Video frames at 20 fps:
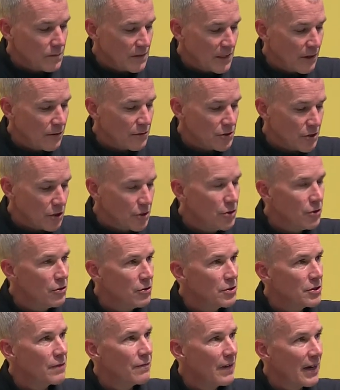that was a
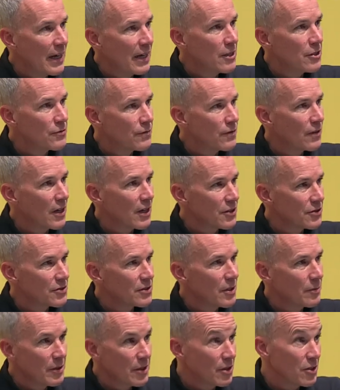huge advantage for us
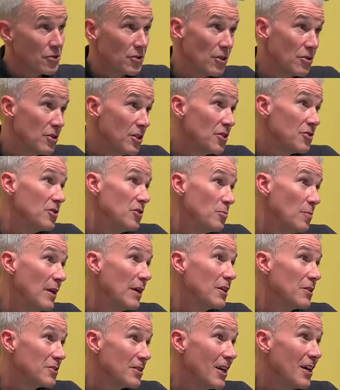because they're just as
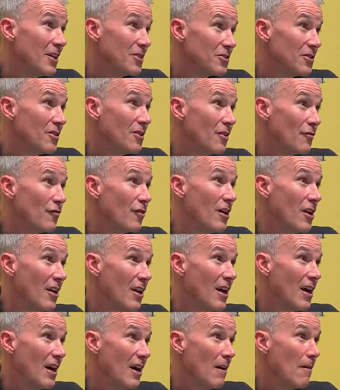big as us in their front
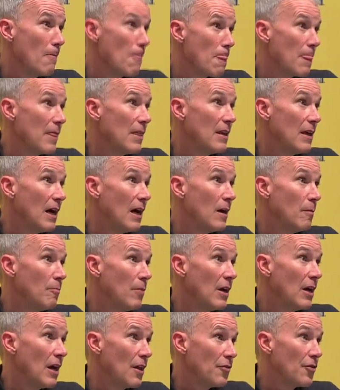line.
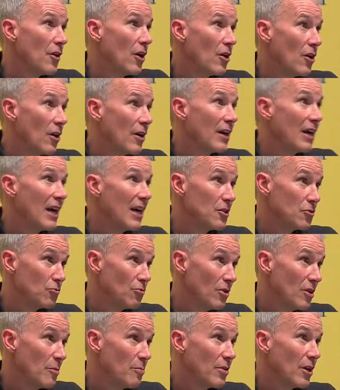But I thought our guys
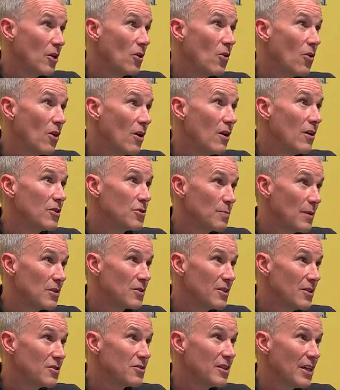really played hard,
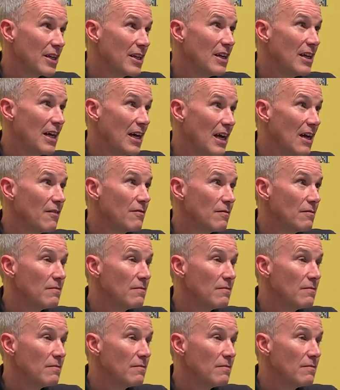especially in the second half.